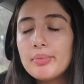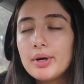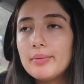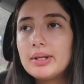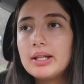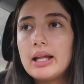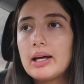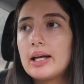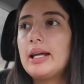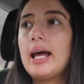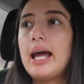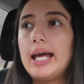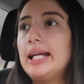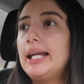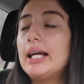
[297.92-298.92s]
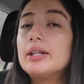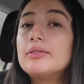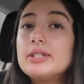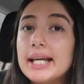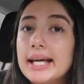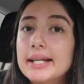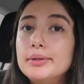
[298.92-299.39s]
probably like an 8 out
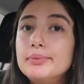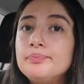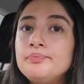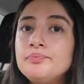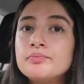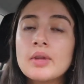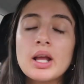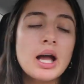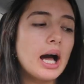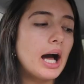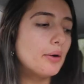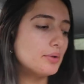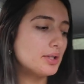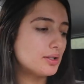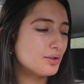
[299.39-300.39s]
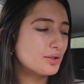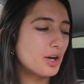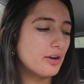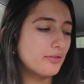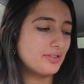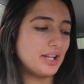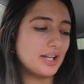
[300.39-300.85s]
of 10. I would still
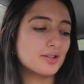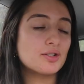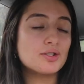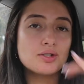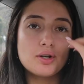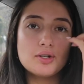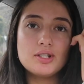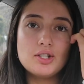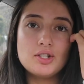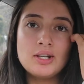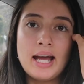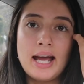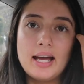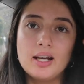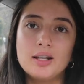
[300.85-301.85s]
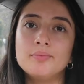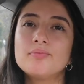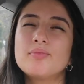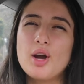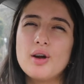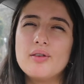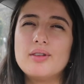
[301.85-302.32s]
go for like the sausage and egg
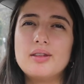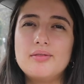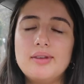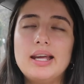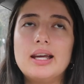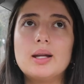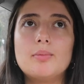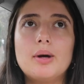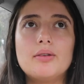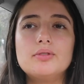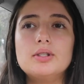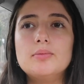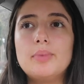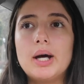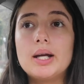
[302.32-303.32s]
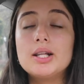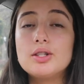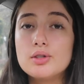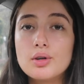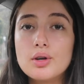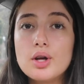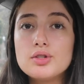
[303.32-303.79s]
over the vegan muffin, but
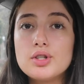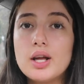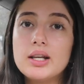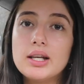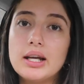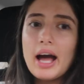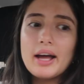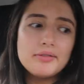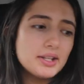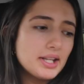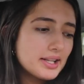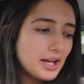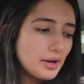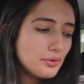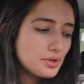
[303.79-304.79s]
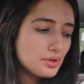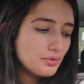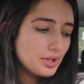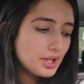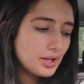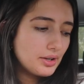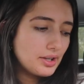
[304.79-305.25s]
it's a good alternative. I feel like that was a
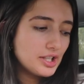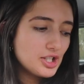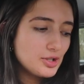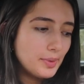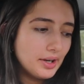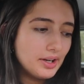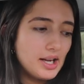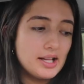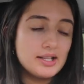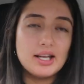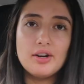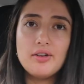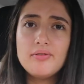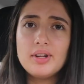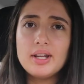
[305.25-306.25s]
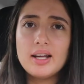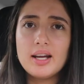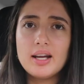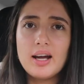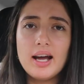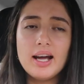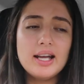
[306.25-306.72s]
really good experience. I don't feel
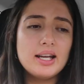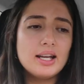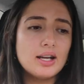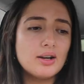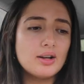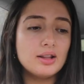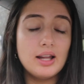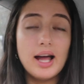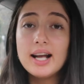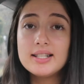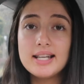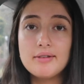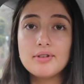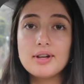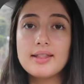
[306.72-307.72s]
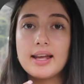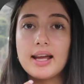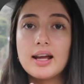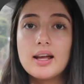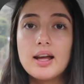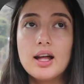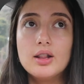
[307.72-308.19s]
like I liked
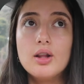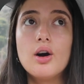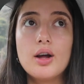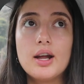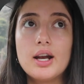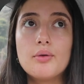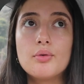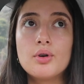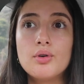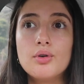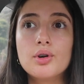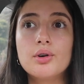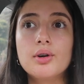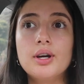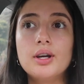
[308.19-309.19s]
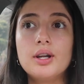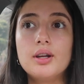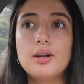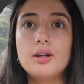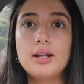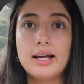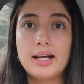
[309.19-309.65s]
everything a lot, and I would order it
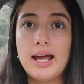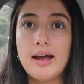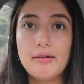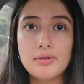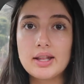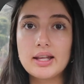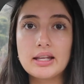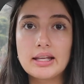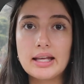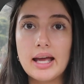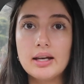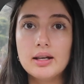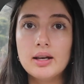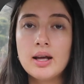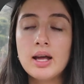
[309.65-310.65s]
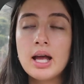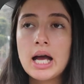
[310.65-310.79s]
like everything again.